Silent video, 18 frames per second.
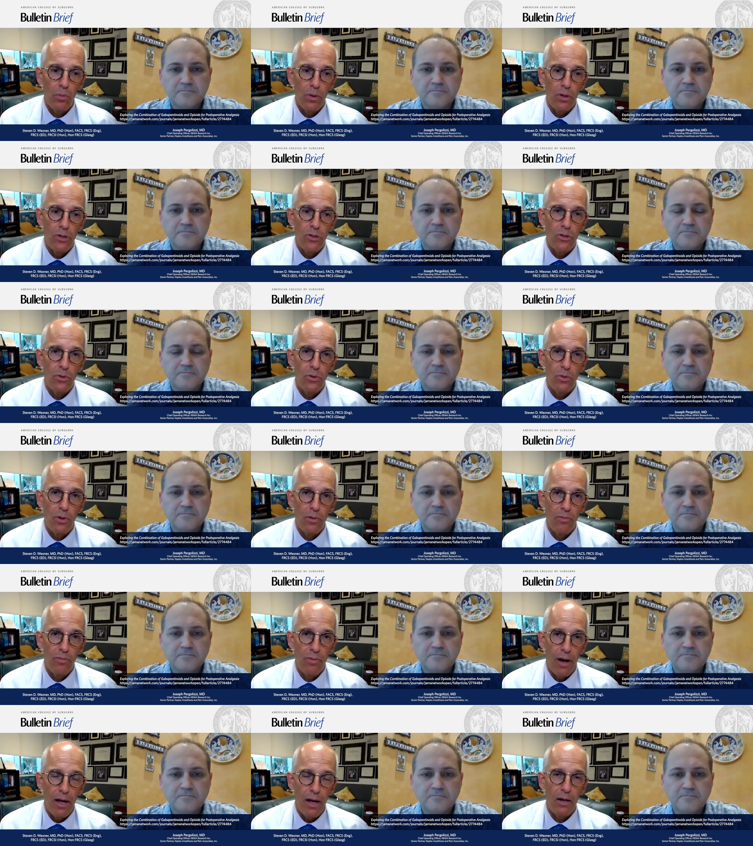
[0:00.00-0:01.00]
Speaker 1: which you were
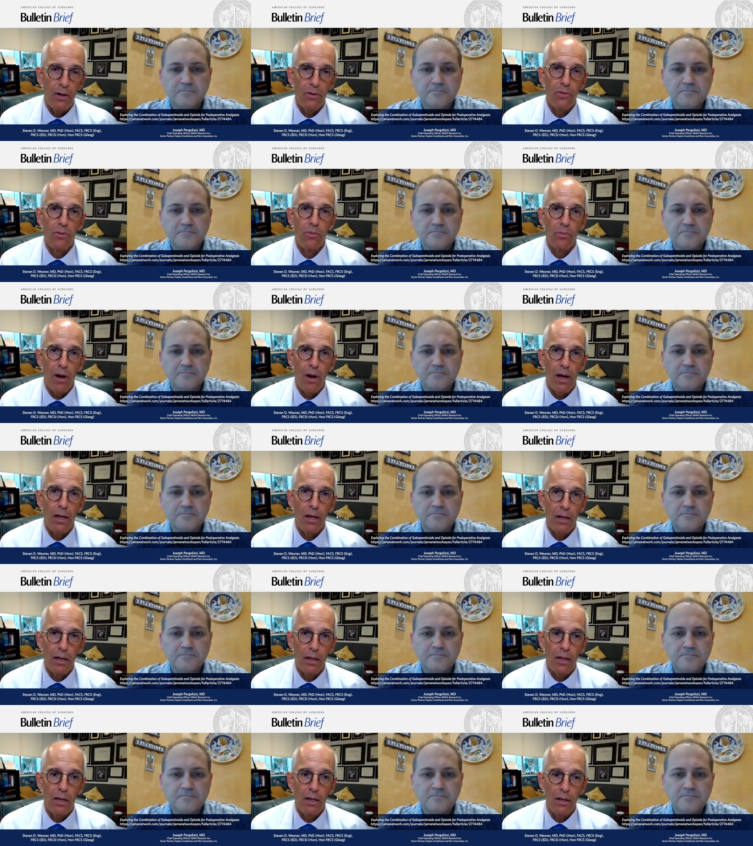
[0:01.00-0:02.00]
invited to
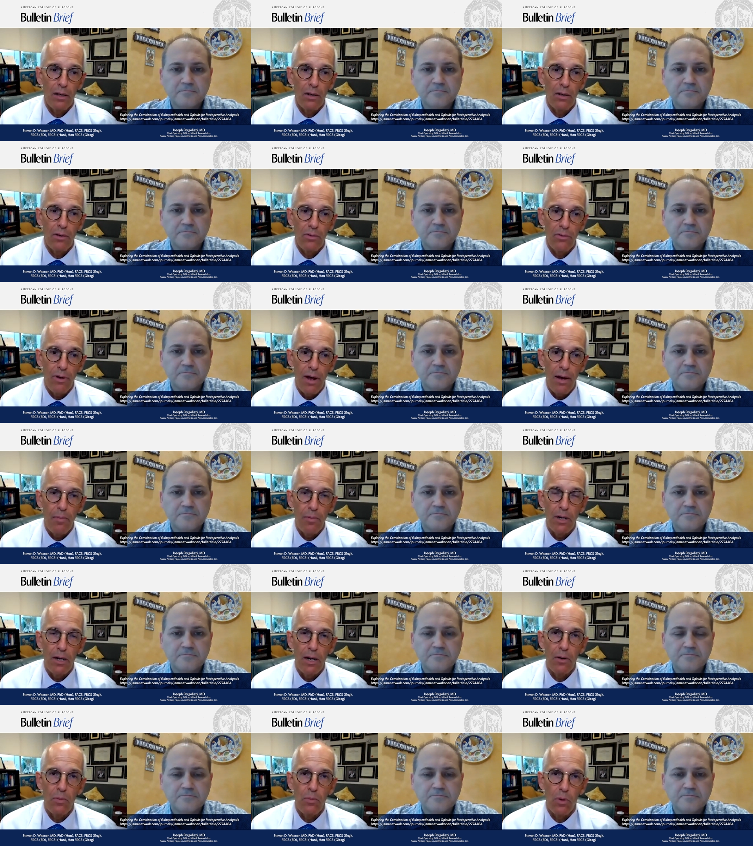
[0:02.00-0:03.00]
write in JAMA
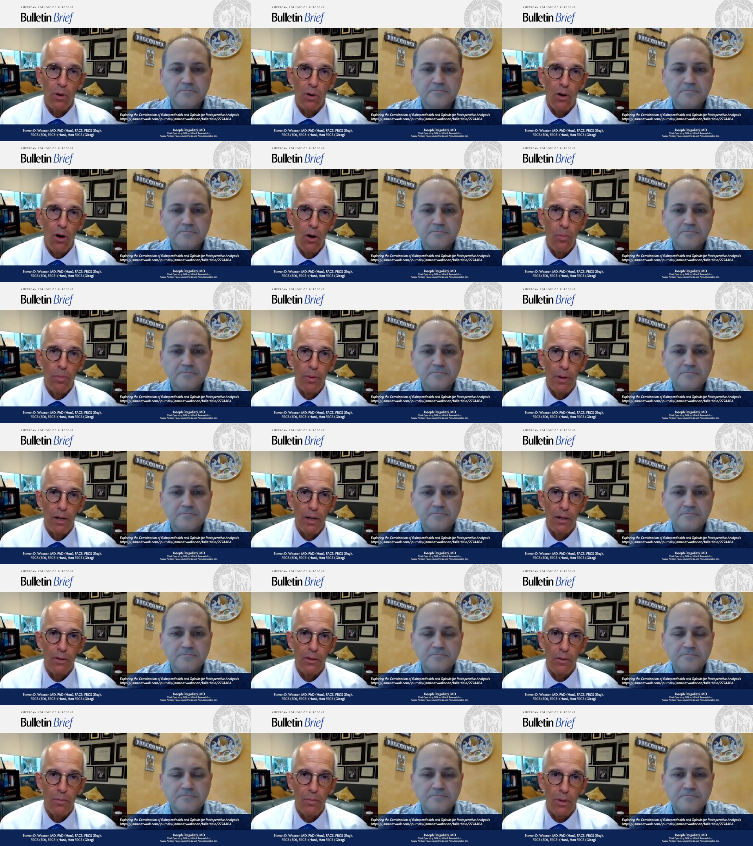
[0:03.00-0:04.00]
Network Open
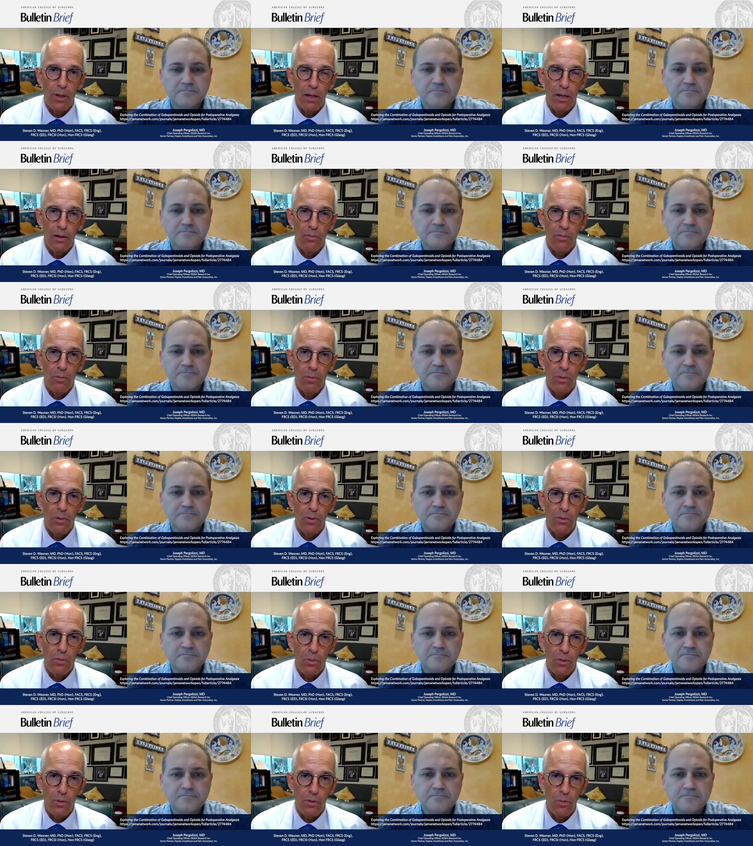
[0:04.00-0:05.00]
at the beginning of
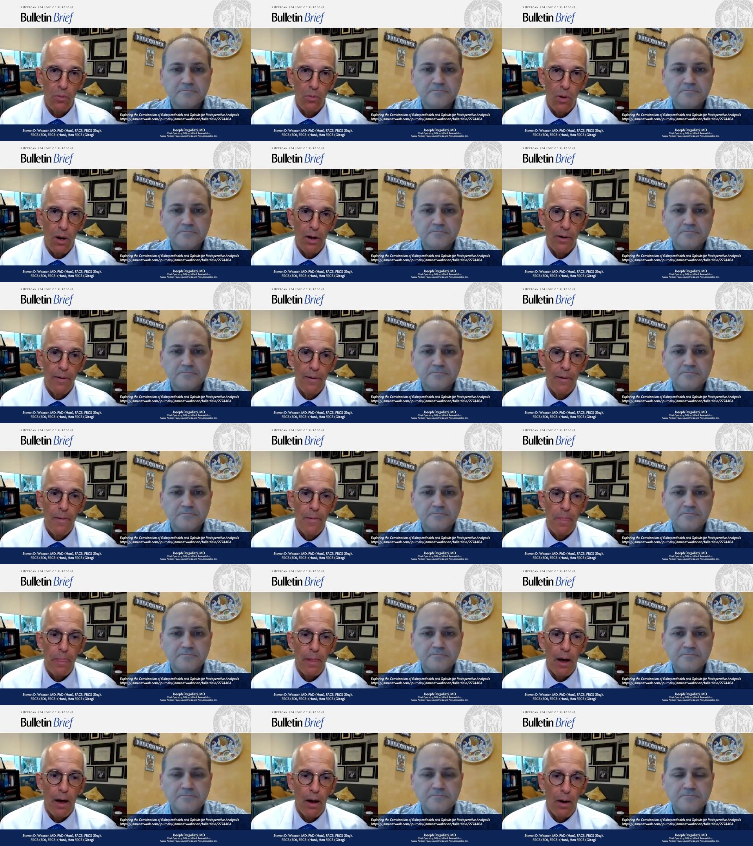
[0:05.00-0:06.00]
2021
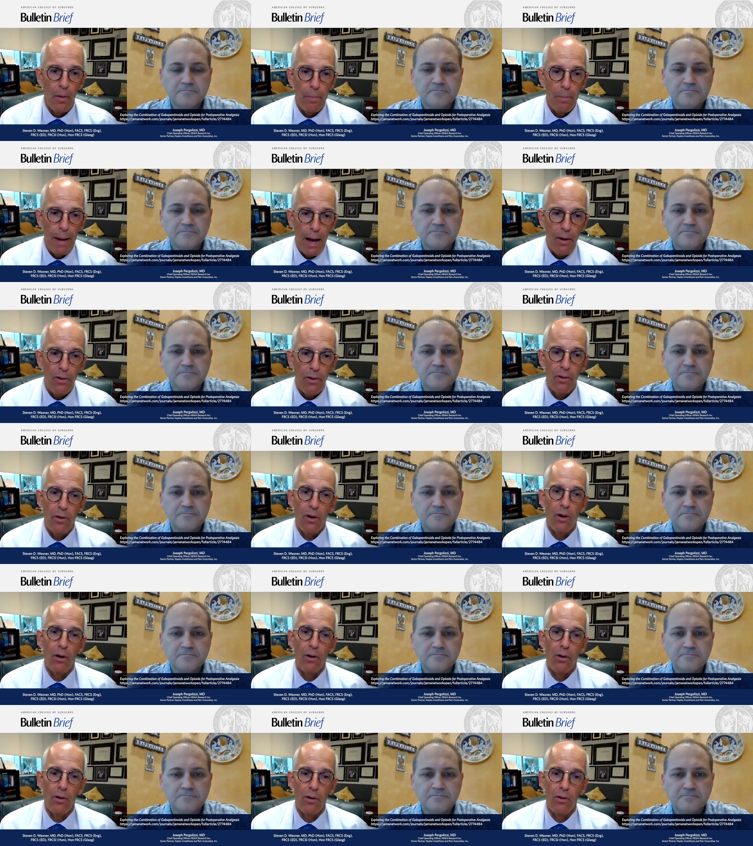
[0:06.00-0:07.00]
uh, about an
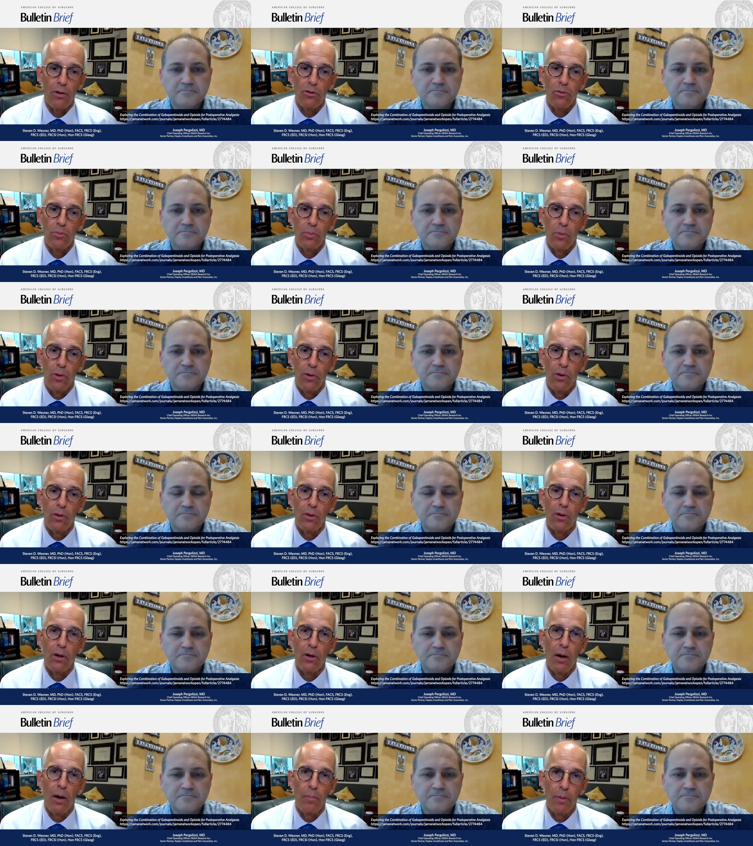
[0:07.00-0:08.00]
article exploring
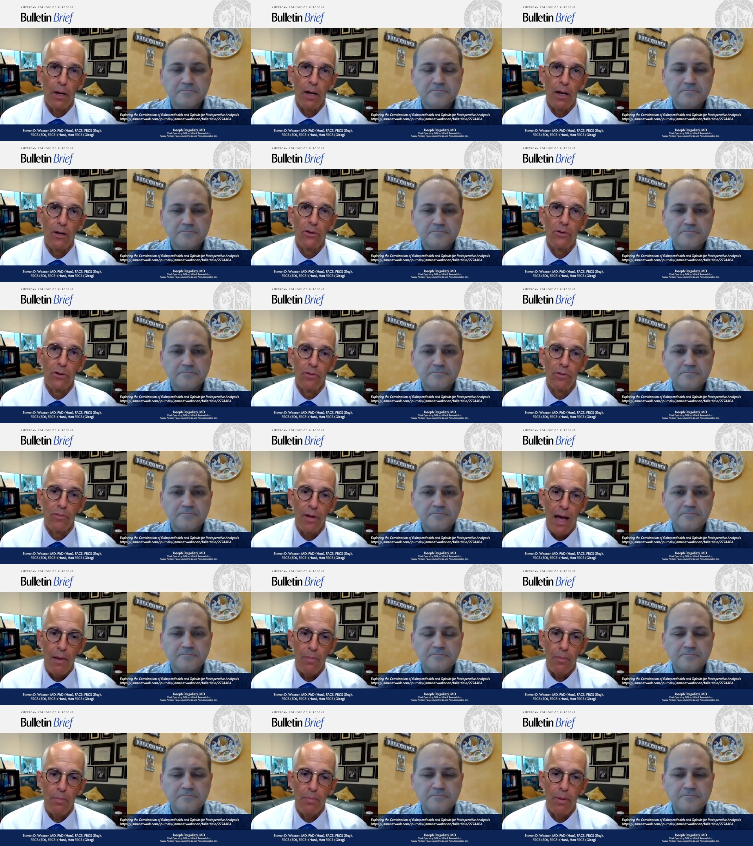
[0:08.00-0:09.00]
the combination of
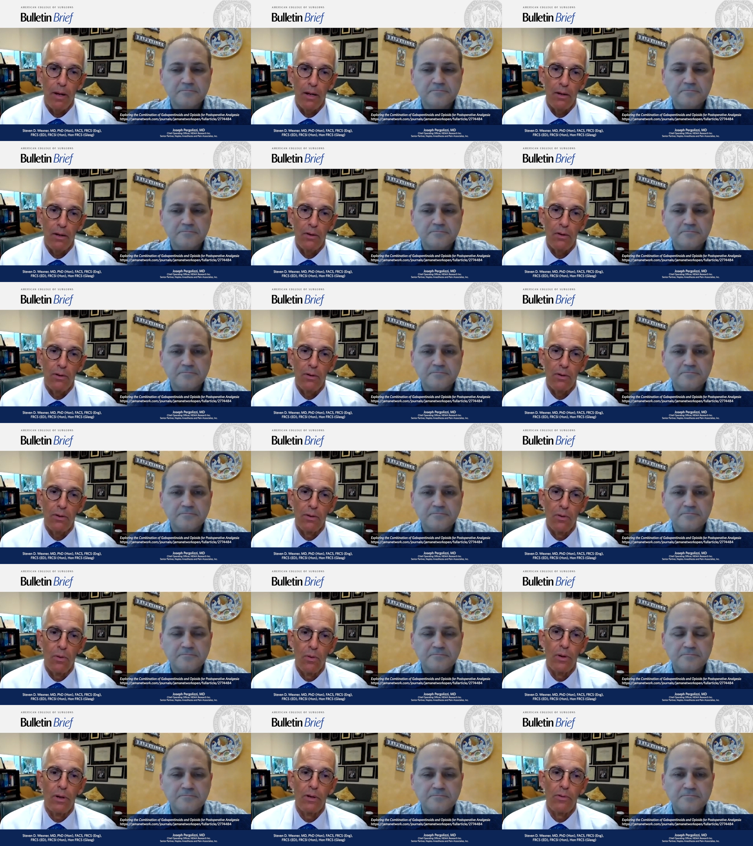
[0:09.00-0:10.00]

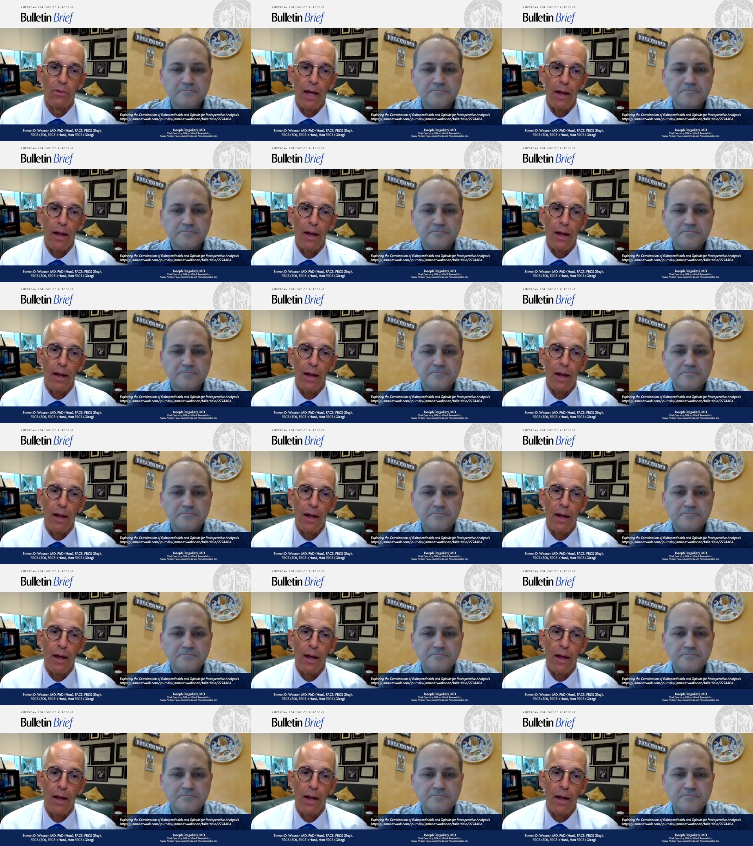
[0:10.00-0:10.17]
gabapentinoids